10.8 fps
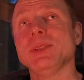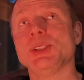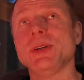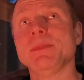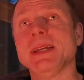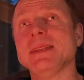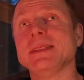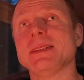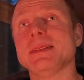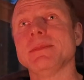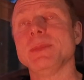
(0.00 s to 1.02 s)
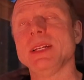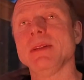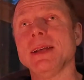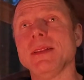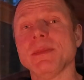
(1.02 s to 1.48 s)
during Men's
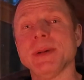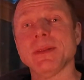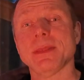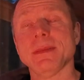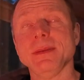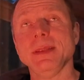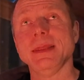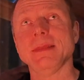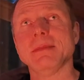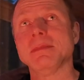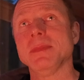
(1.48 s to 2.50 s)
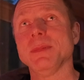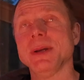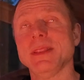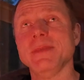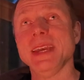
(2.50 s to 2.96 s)
Mental Health Month in the
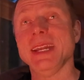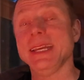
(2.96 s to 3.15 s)
month of May.